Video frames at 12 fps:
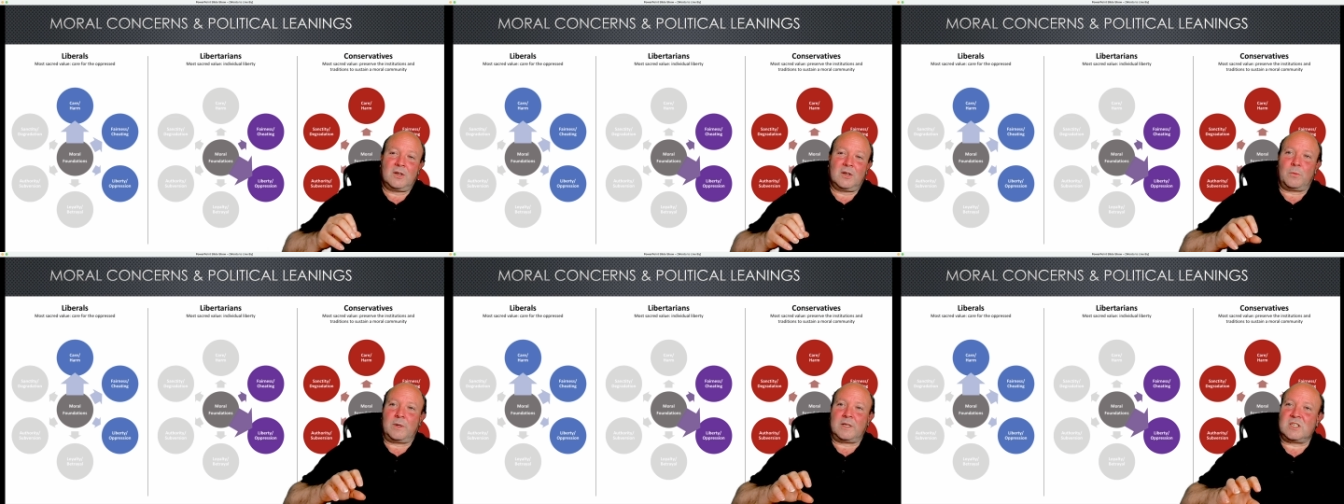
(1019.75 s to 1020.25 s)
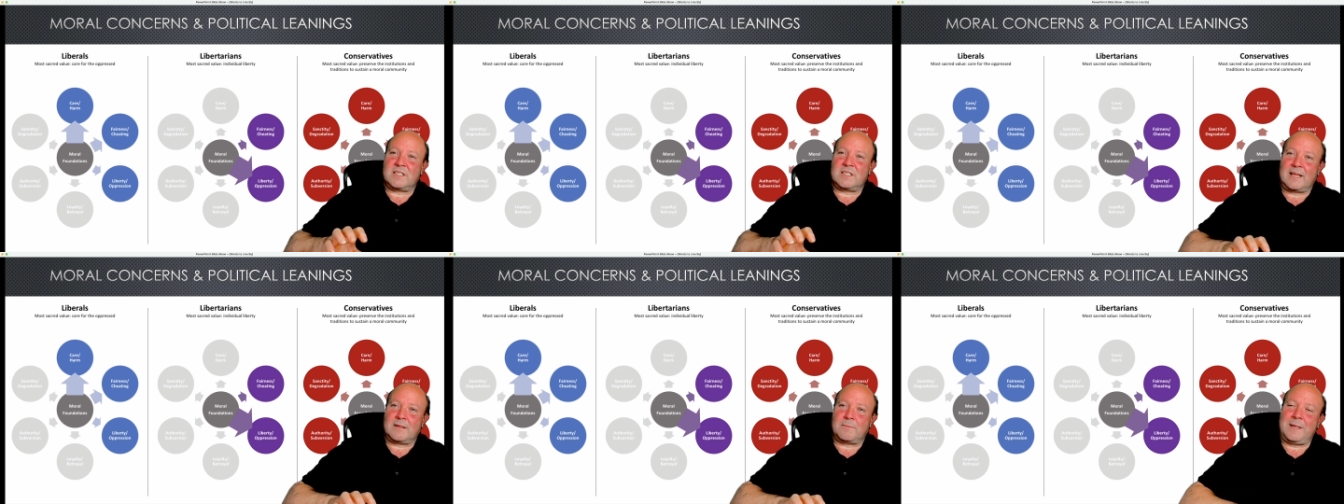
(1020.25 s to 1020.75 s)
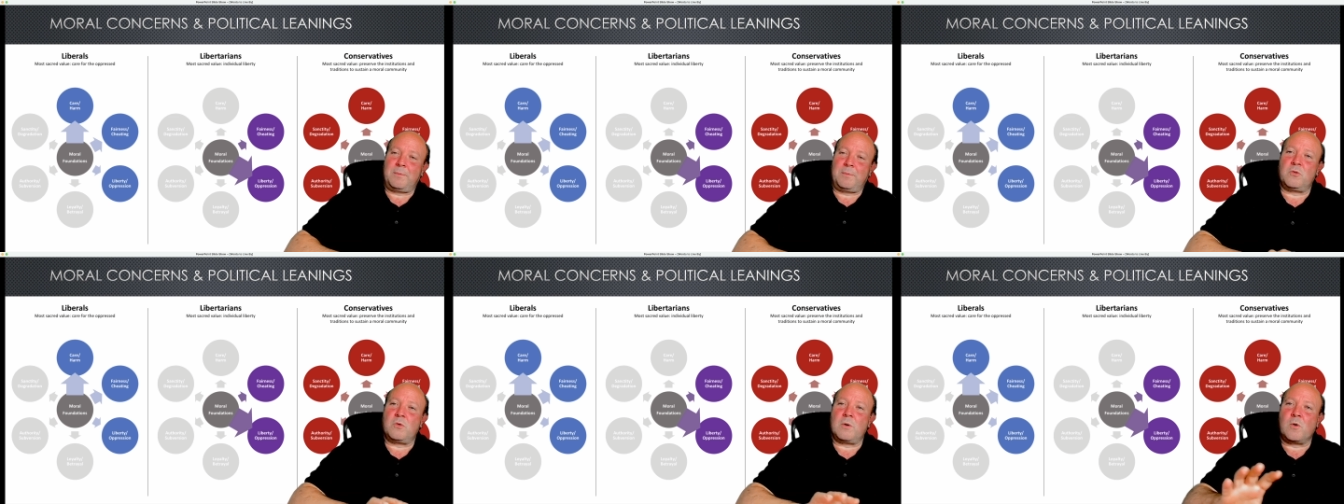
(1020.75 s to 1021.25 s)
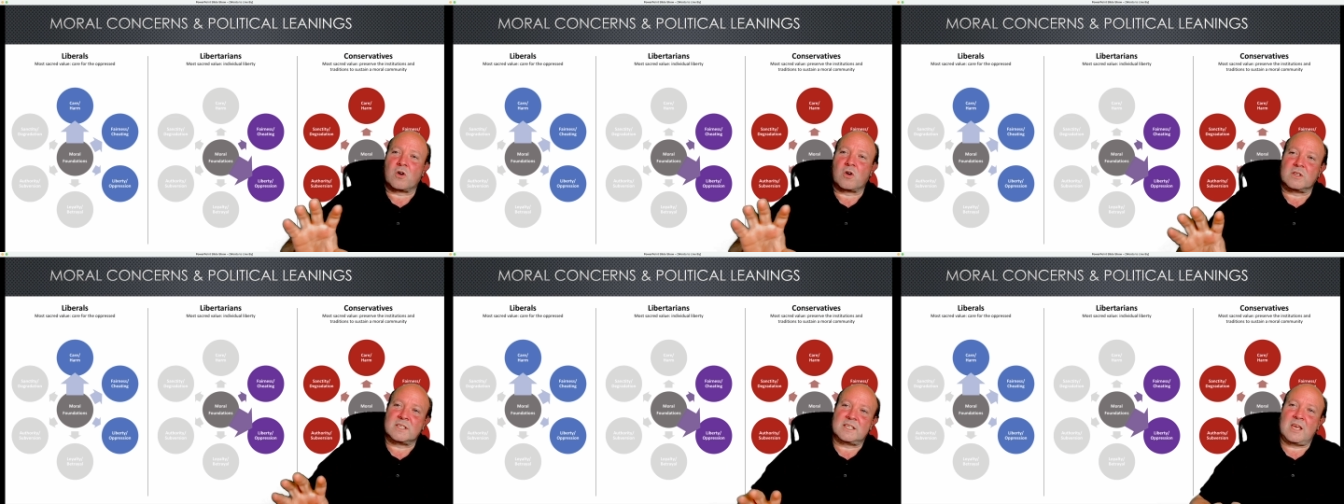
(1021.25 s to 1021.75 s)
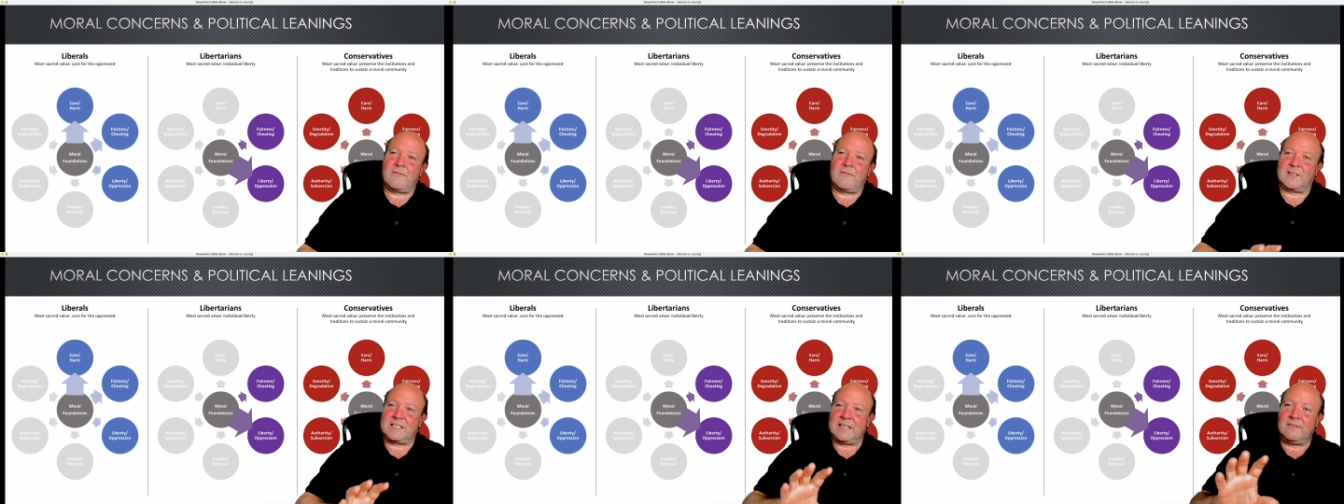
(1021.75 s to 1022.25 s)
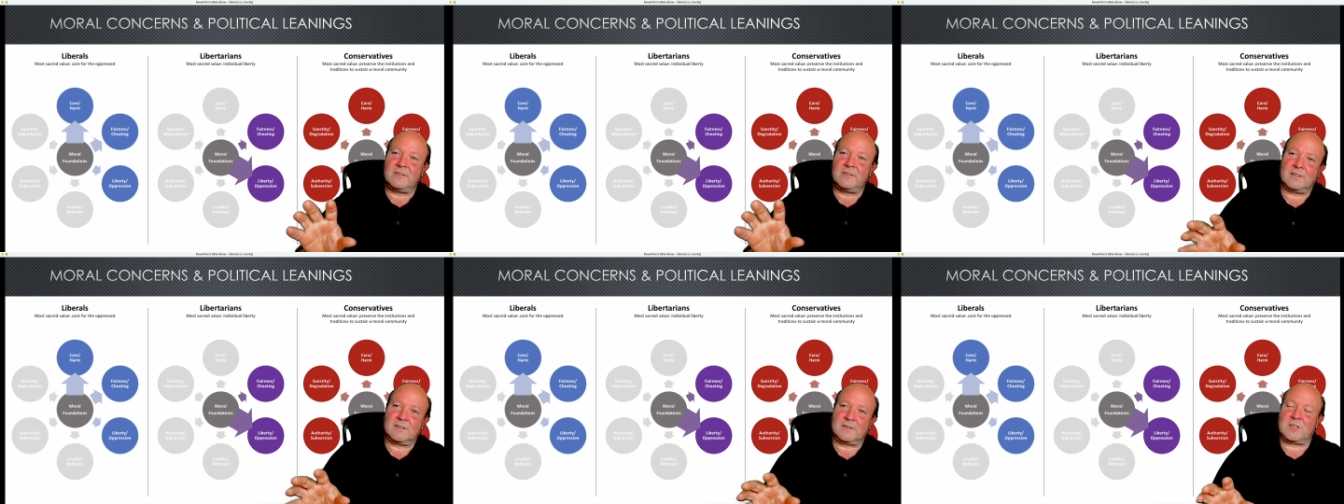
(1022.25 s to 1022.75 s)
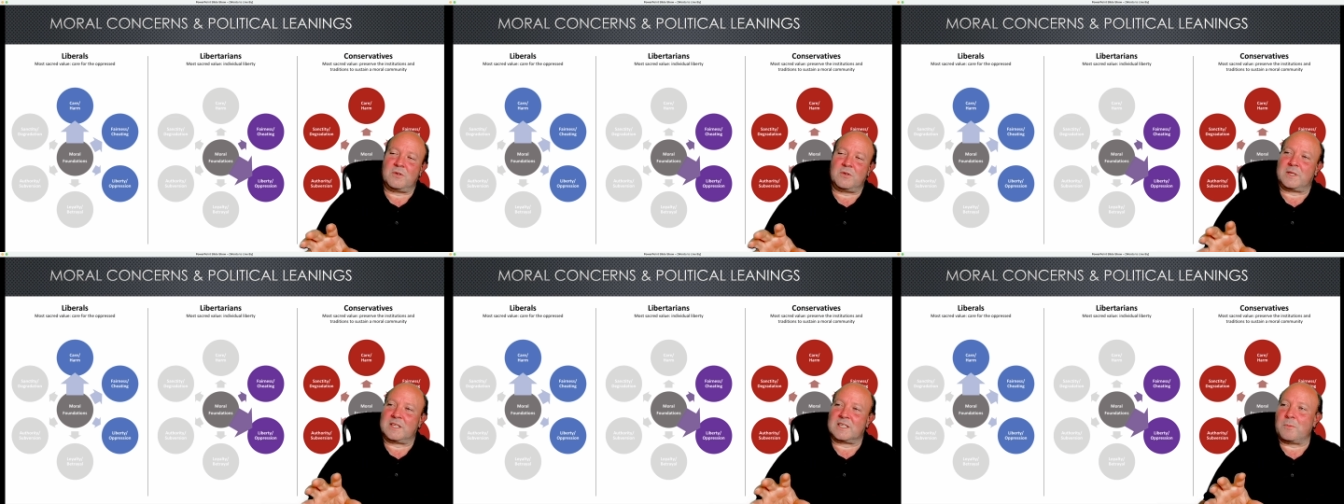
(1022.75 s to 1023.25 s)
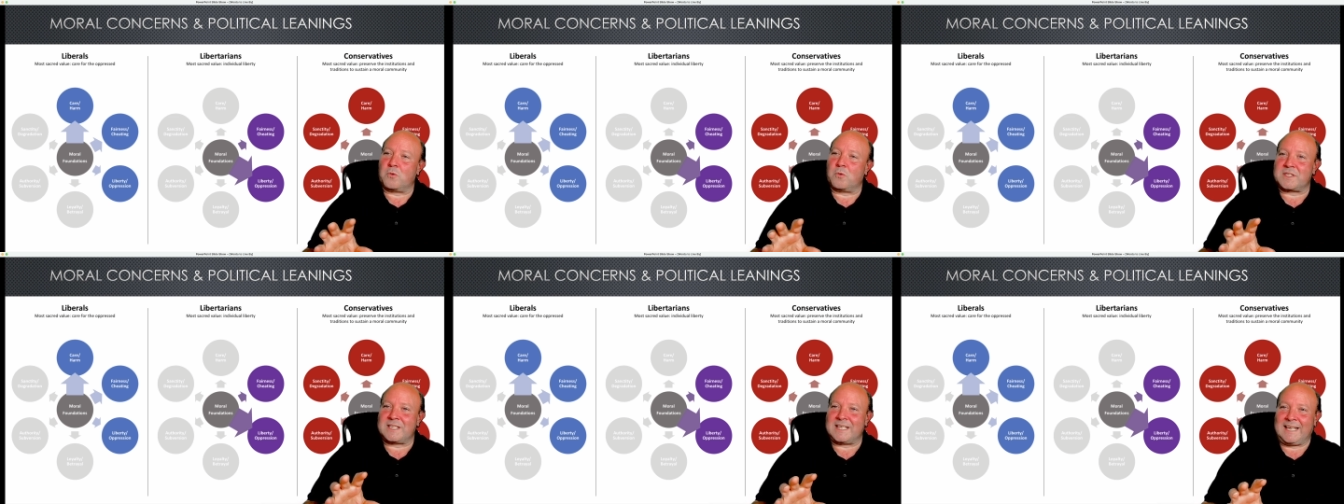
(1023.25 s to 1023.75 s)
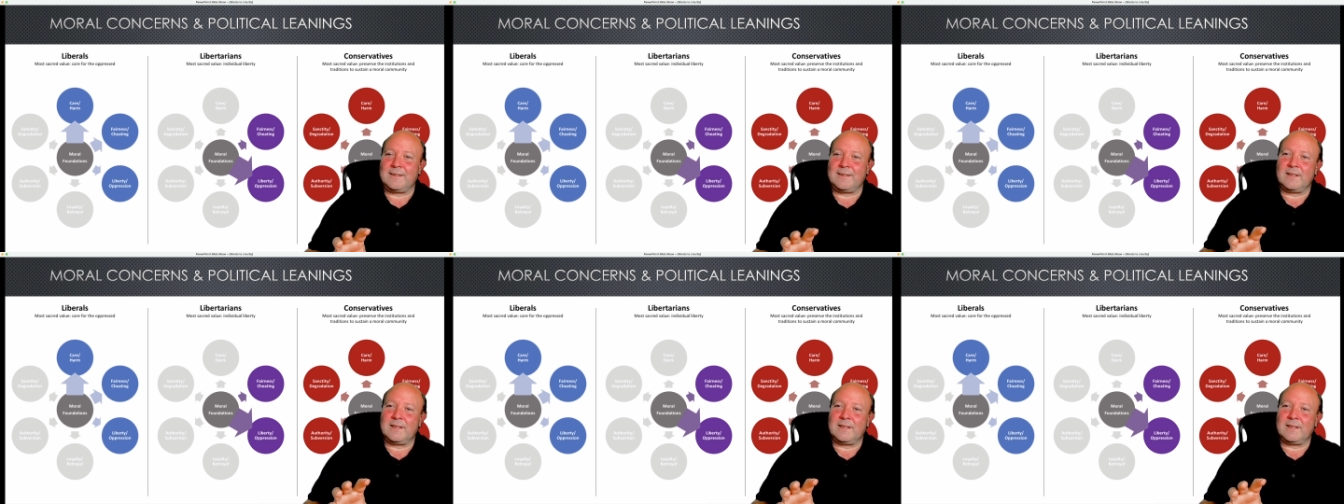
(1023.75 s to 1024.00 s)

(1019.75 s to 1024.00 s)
which is that people who are more conservative, do it with a small c,